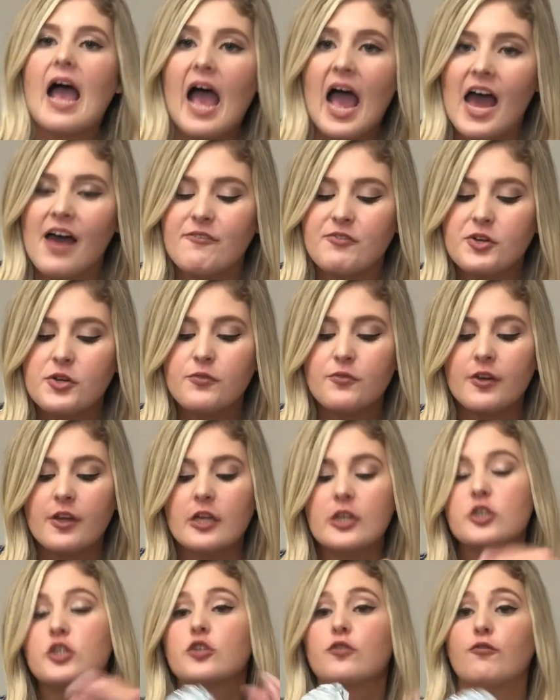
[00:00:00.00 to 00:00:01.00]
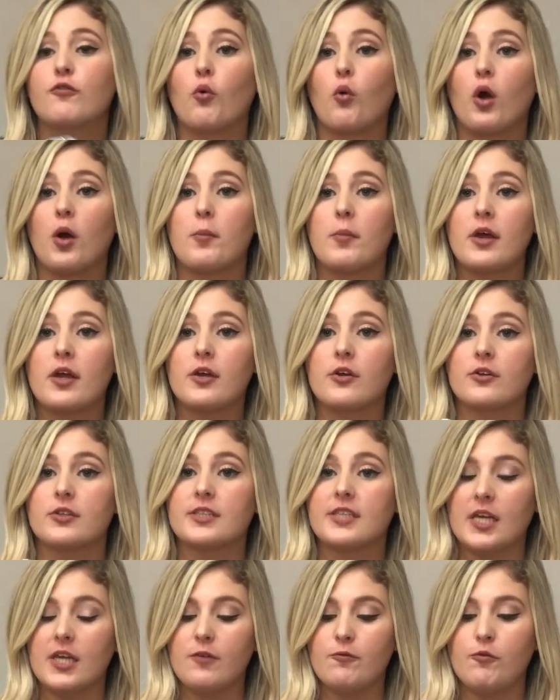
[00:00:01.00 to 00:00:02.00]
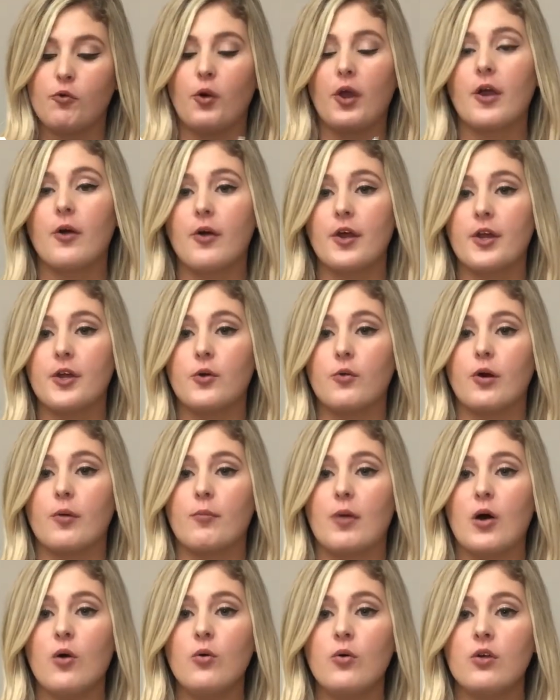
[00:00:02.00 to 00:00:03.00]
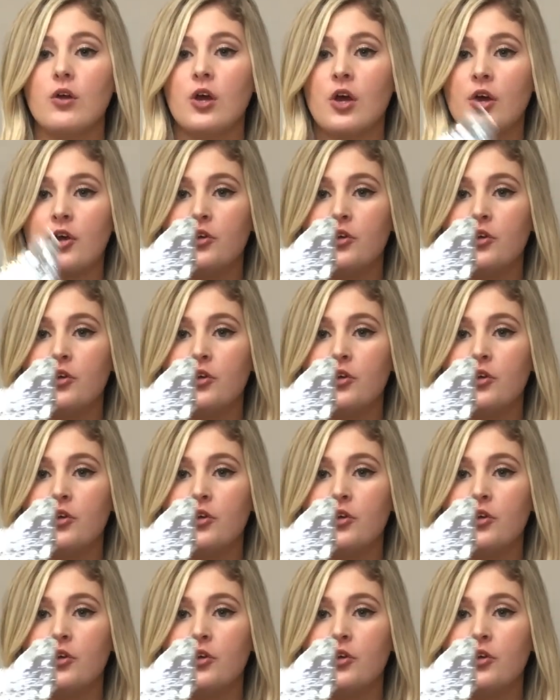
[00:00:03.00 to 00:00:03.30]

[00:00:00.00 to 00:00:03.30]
After you finish forming your tin foil into a boat,